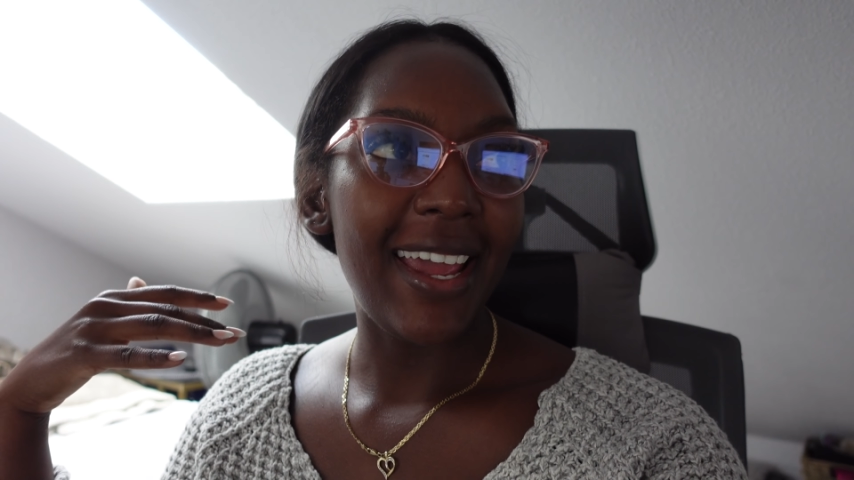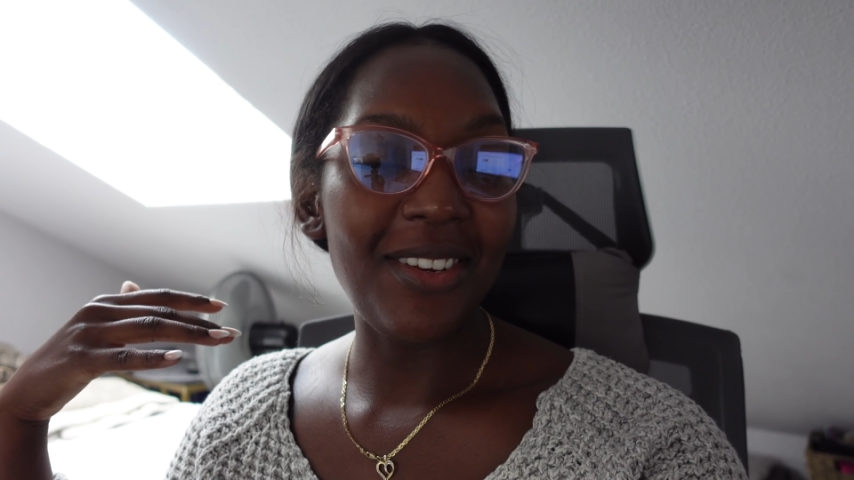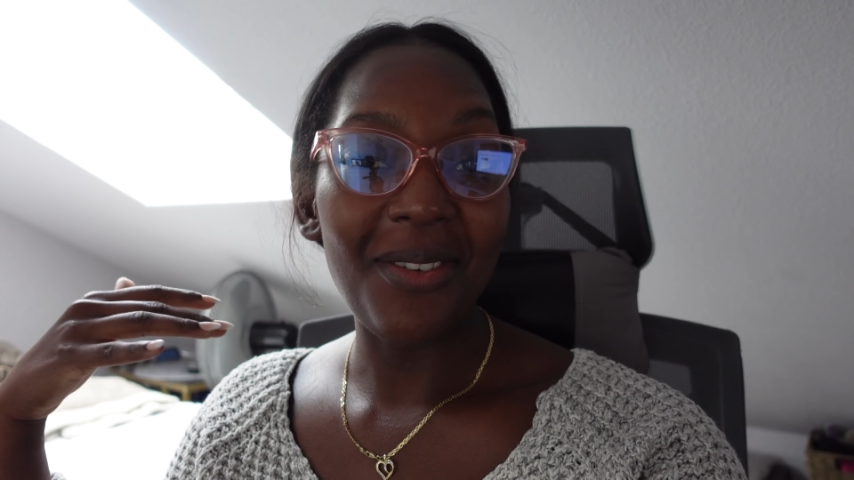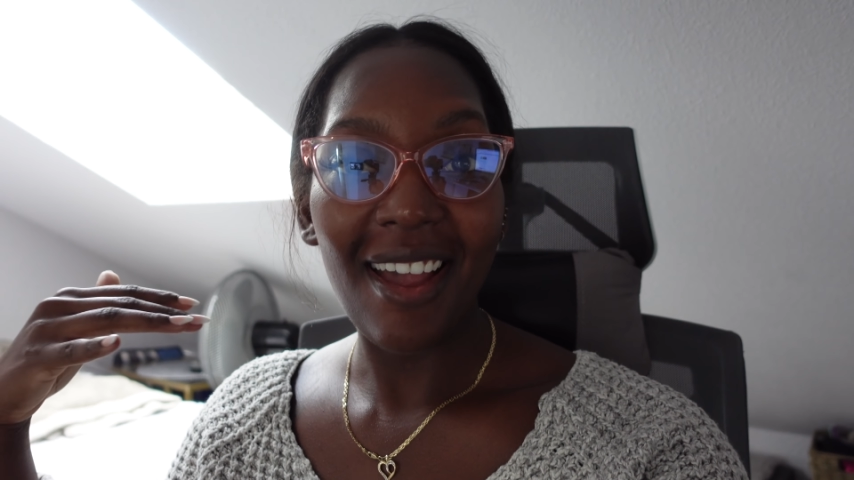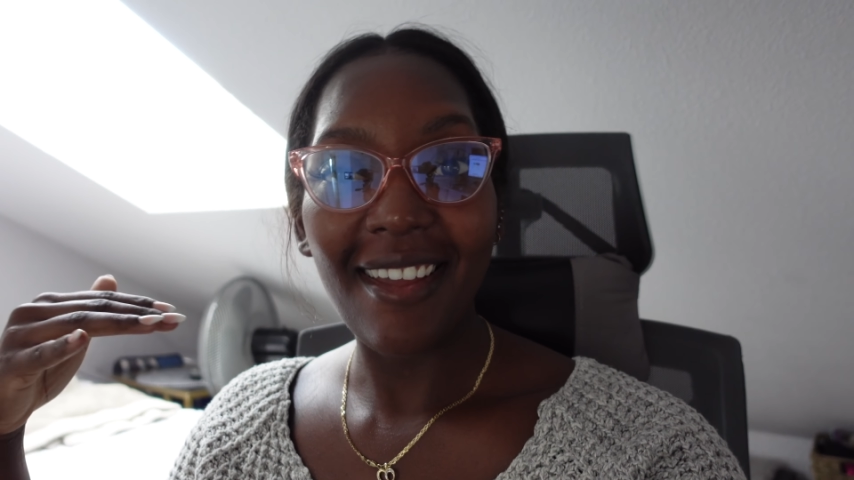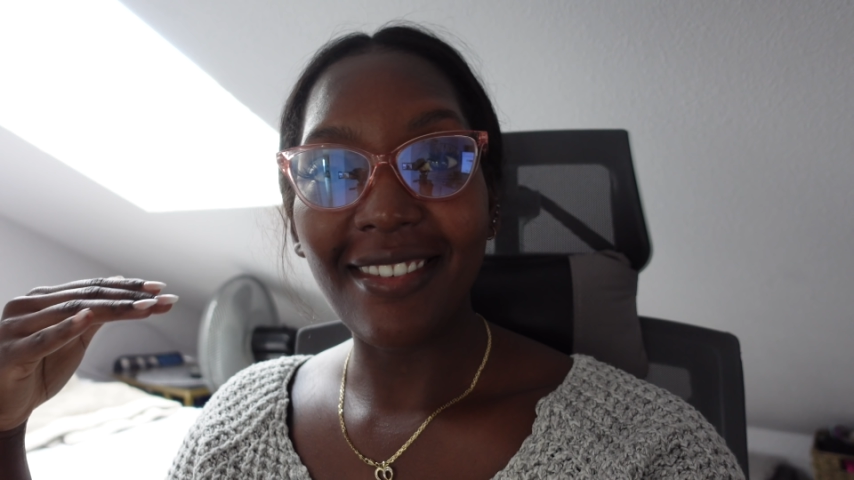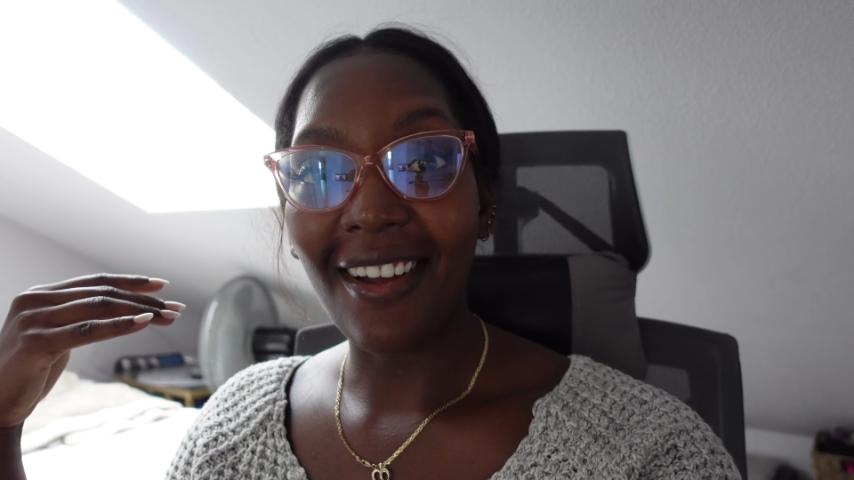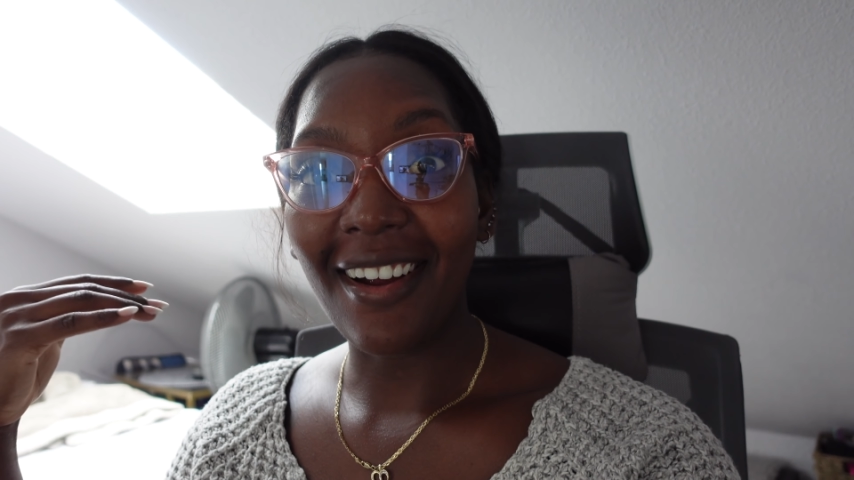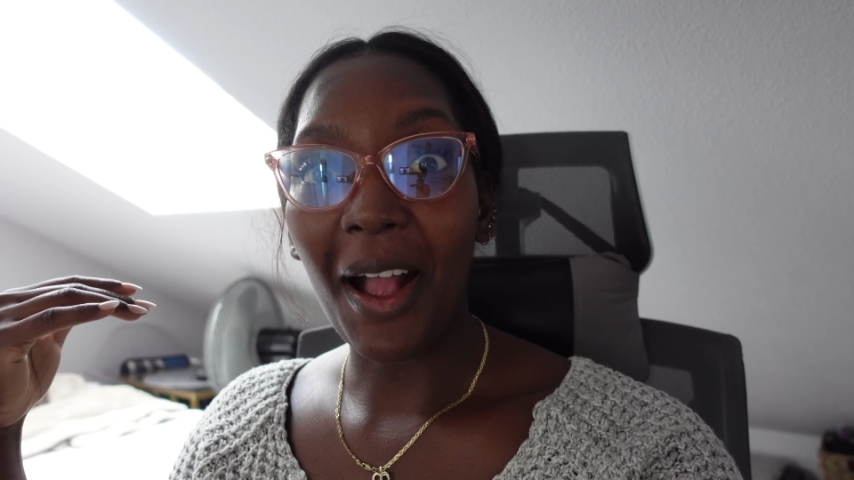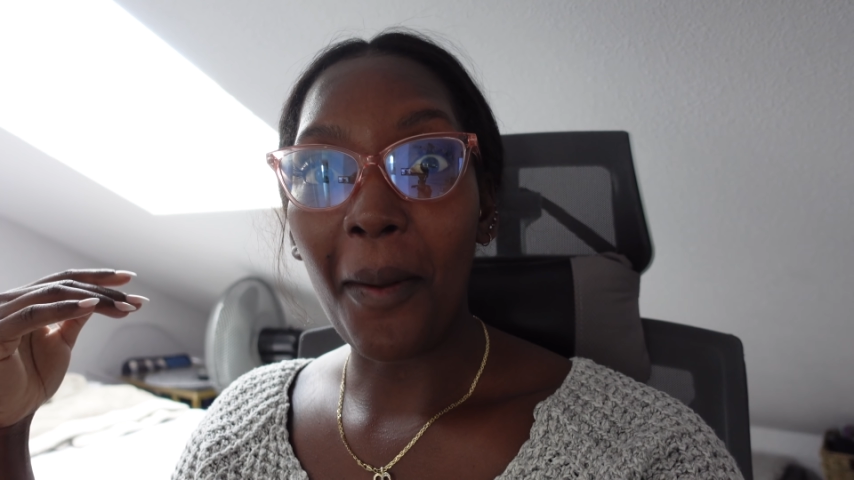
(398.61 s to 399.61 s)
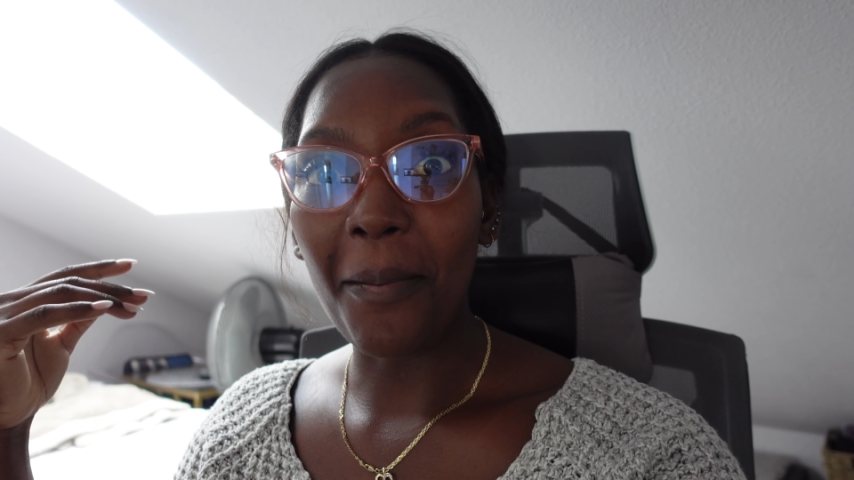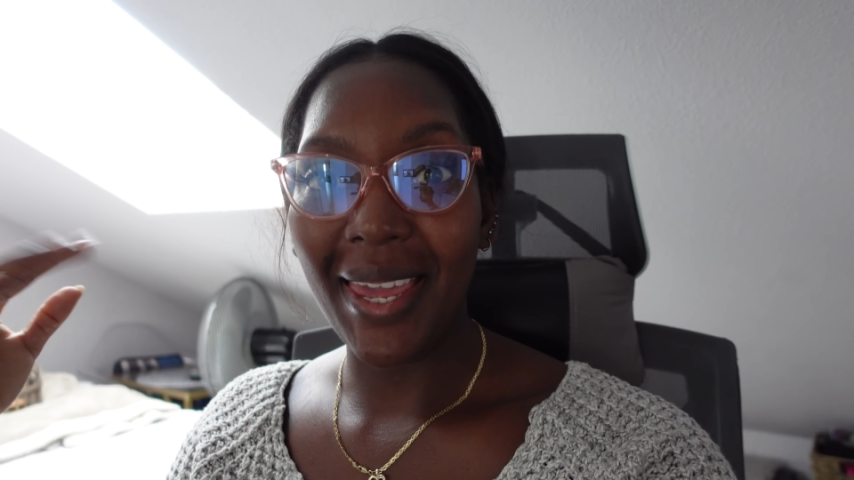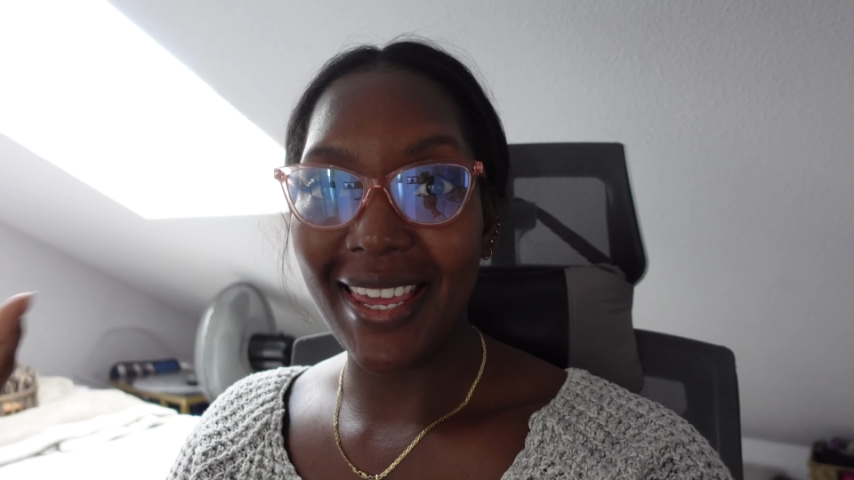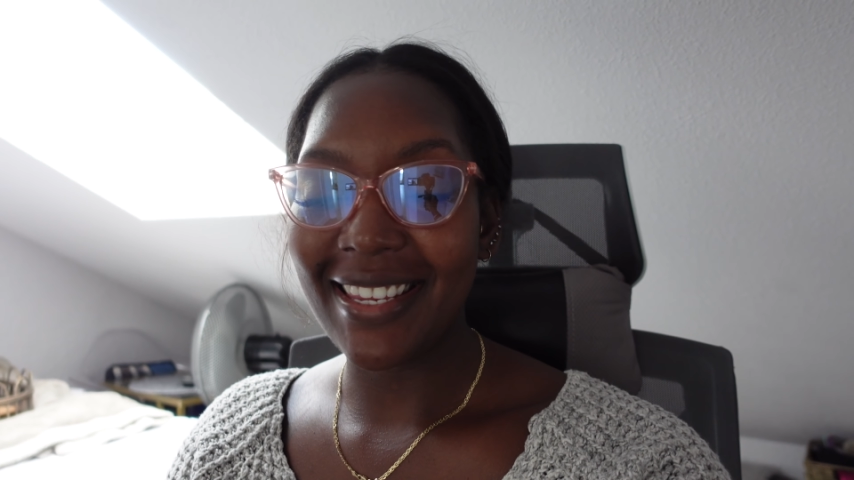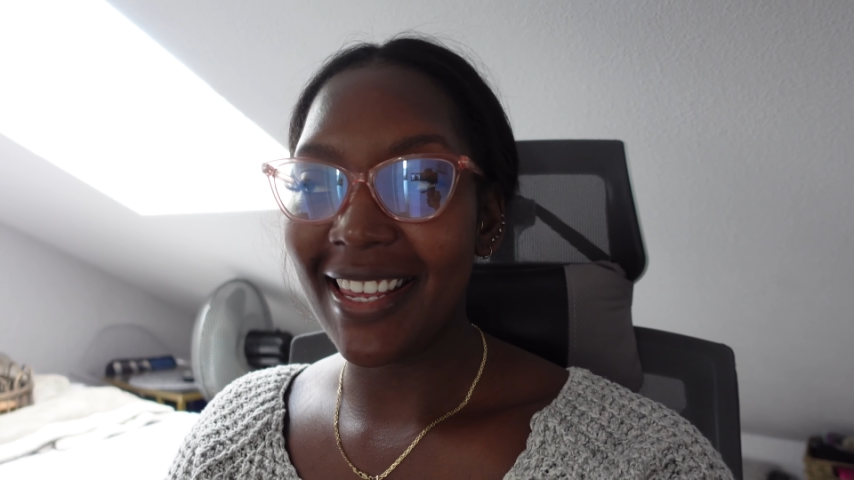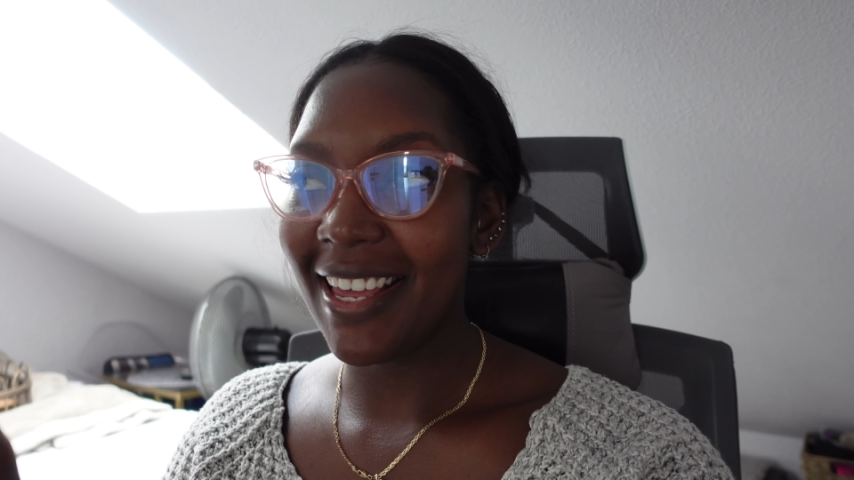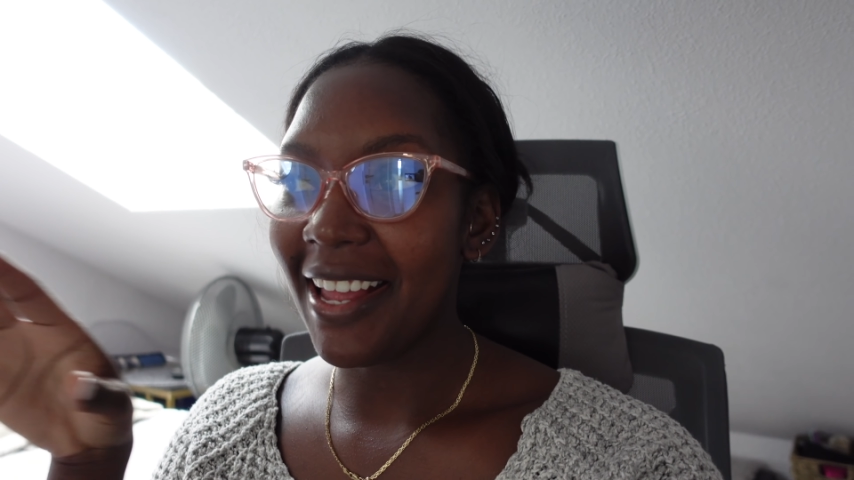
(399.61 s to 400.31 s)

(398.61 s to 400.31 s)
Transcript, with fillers: and you guys are amazing.